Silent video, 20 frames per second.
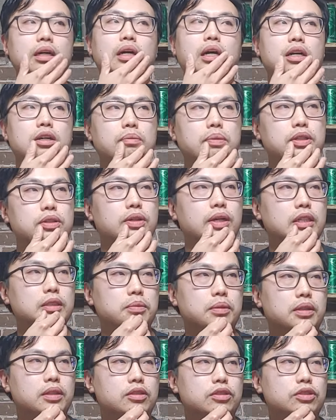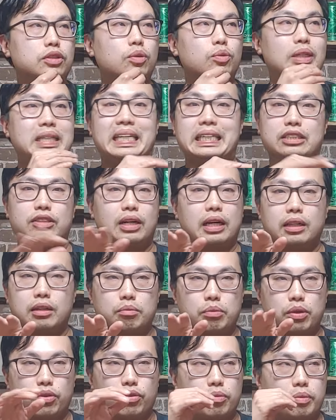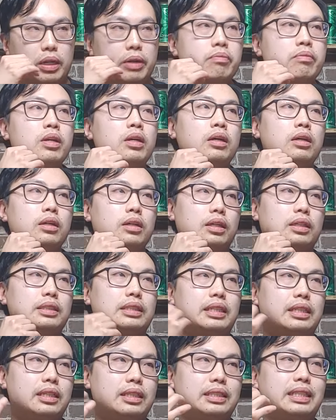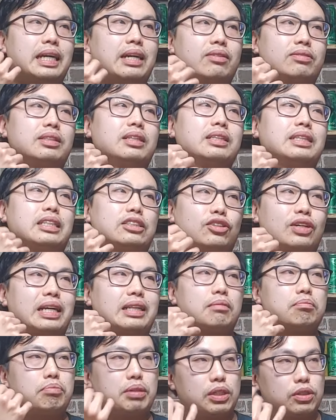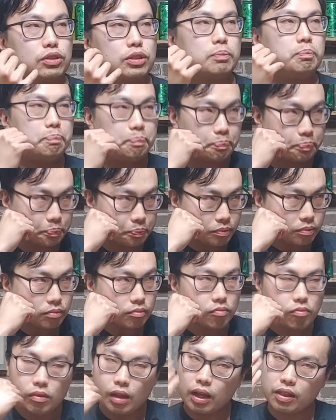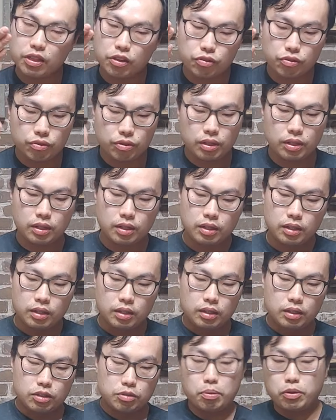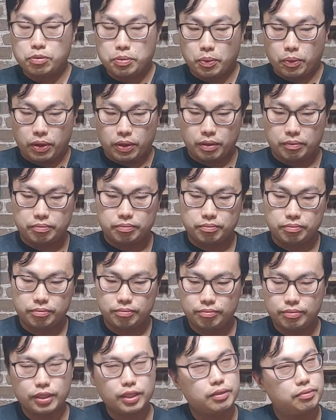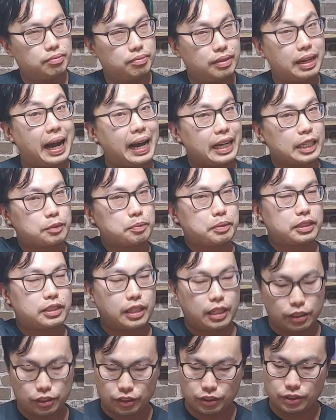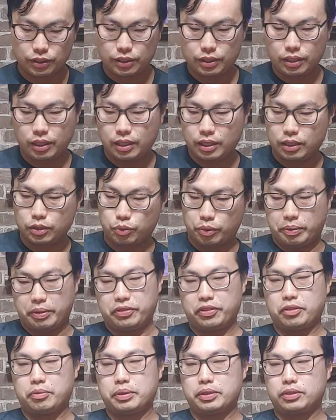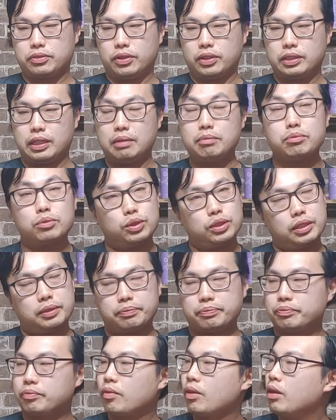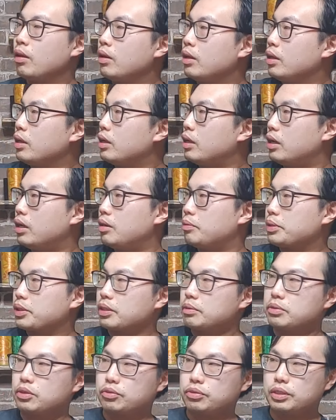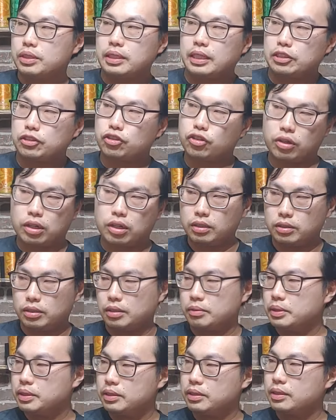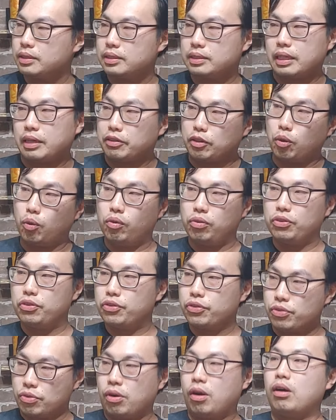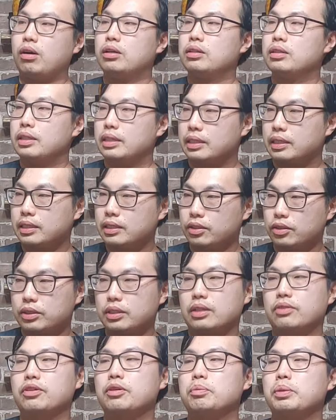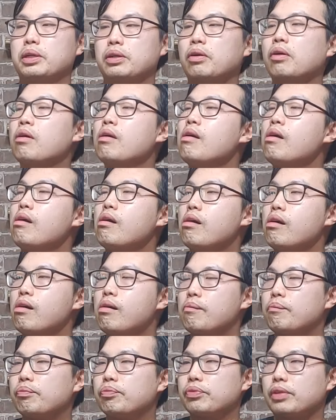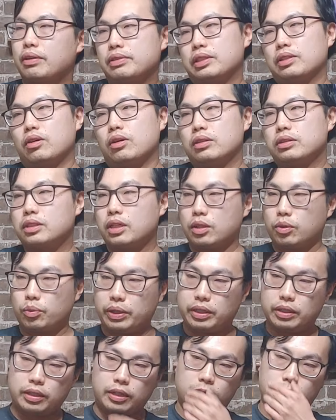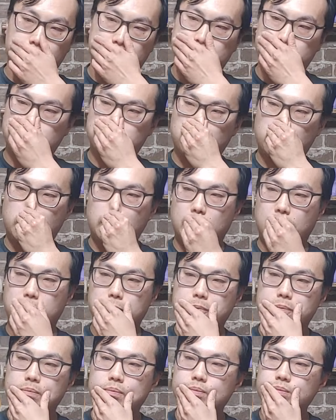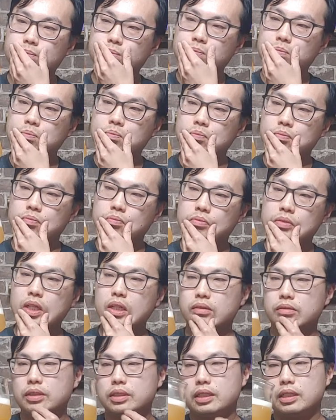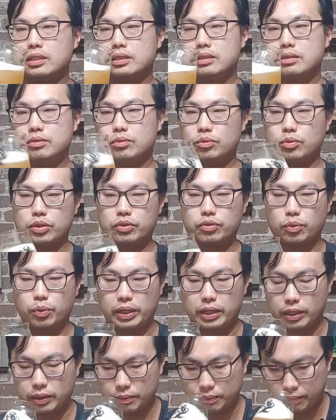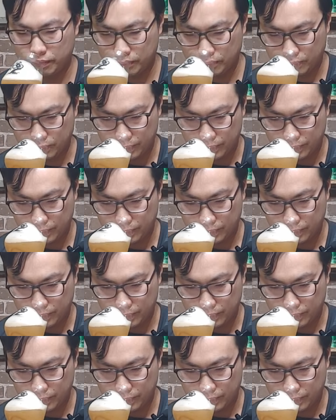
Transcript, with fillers: Uh, I don't know about you guys, but there's no desert island beer for me. Uh, is a desert island beers? This is supposed to be one of them. So high expectations. Uh, it's one of my favorite beers of all time. We'll see. Uh, beer comes in really light color. I mean, it's not in gold, it's straw. Like it looks like fit beer. Um, obviously, a ton of wheat in there. Um, yeah, really nice, wonderful white head.